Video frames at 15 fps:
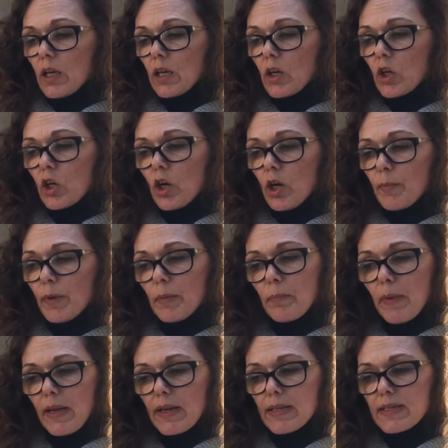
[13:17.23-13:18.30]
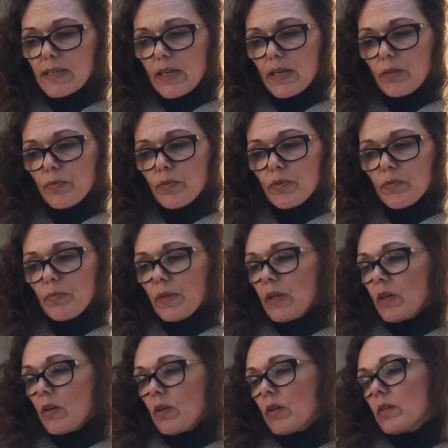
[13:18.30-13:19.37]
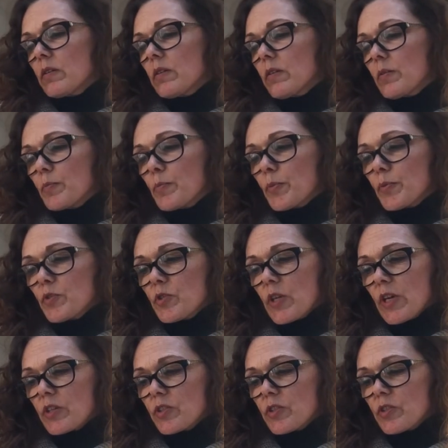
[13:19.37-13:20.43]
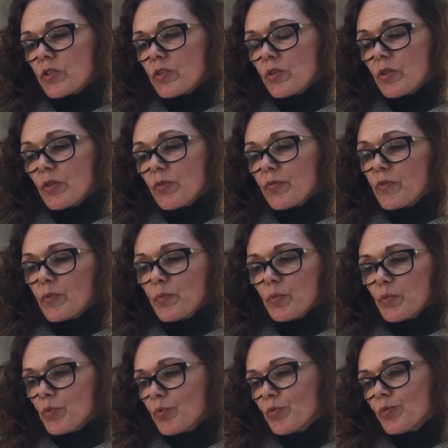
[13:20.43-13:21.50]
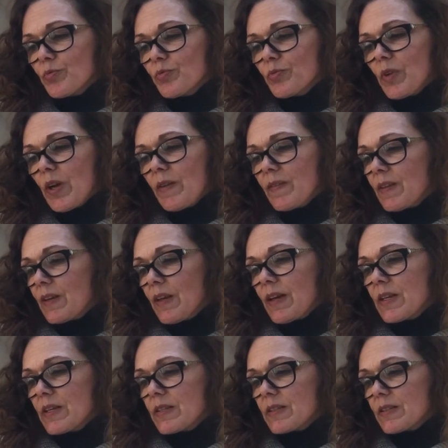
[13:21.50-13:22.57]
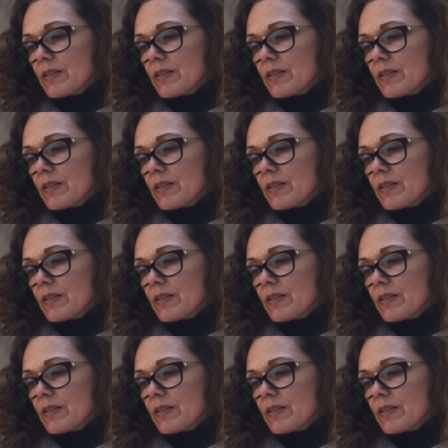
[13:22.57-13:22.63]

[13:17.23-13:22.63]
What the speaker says: Come and meditate with me under the protection of the moon and the night.